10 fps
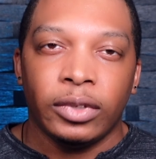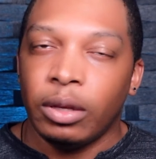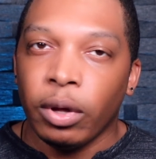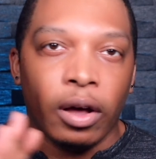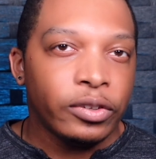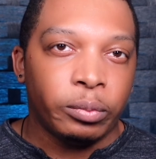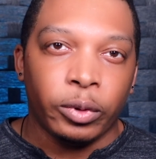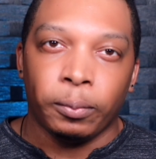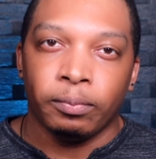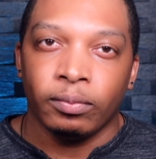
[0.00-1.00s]

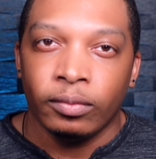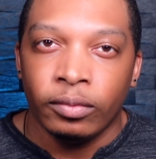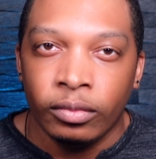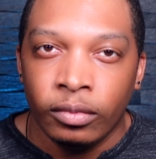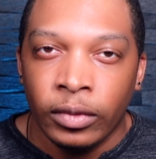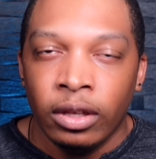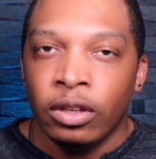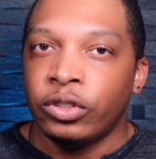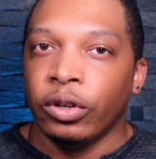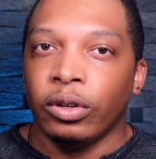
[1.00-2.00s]
Impossible.
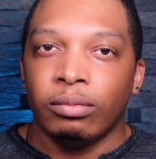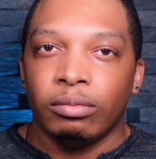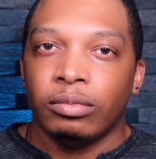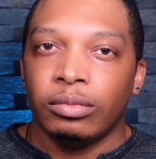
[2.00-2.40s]
So